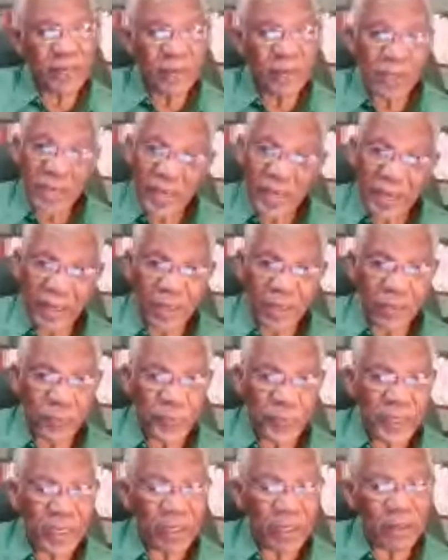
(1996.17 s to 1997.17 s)
In Guyana,
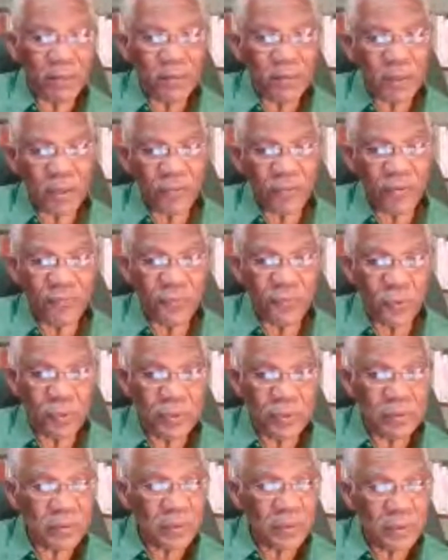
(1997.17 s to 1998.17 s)
we had a
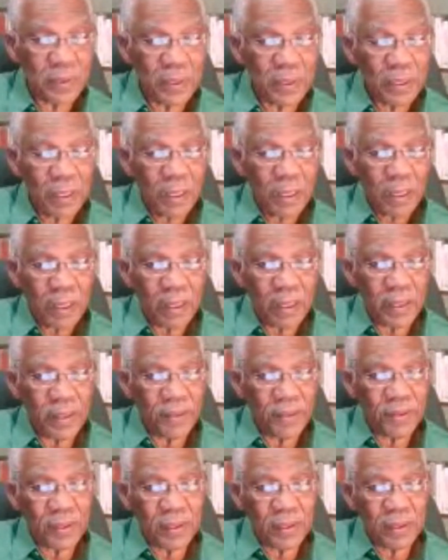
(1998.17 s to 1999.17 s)
revolt
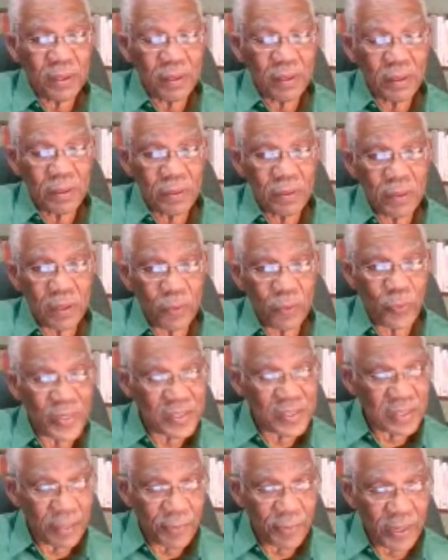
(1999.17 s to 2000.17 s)
on
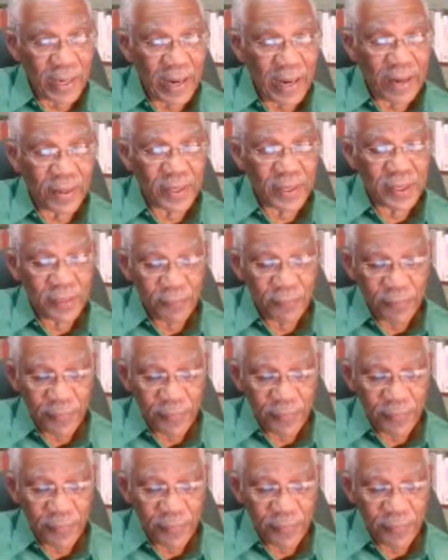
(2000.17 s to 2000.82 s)
West Demerara.